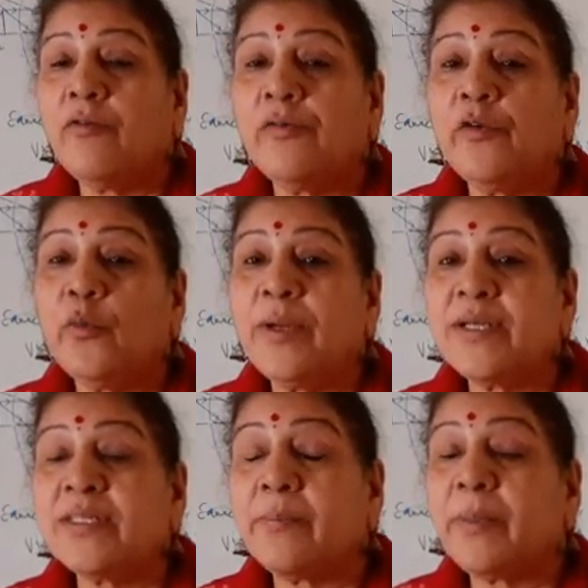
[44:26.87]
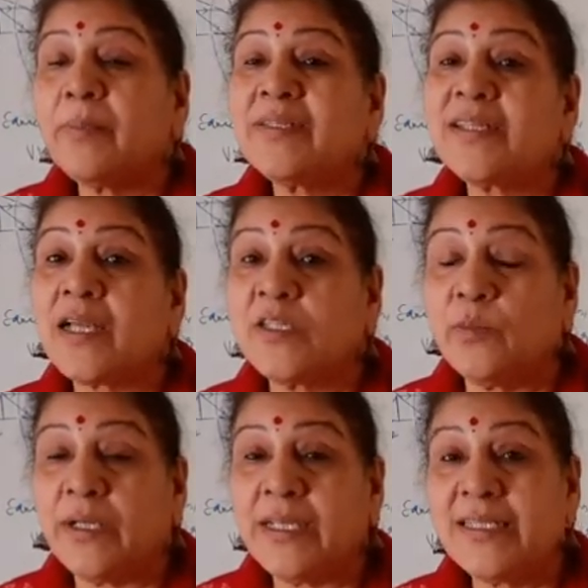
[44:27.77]
for a few minutes, the paper starts
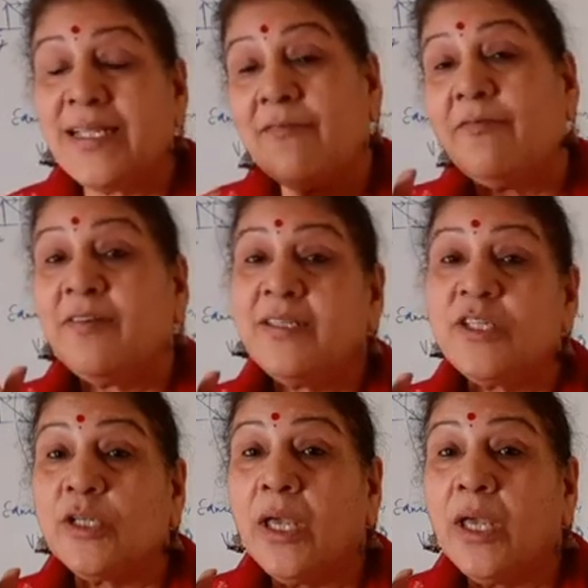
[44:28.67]
burning. So the first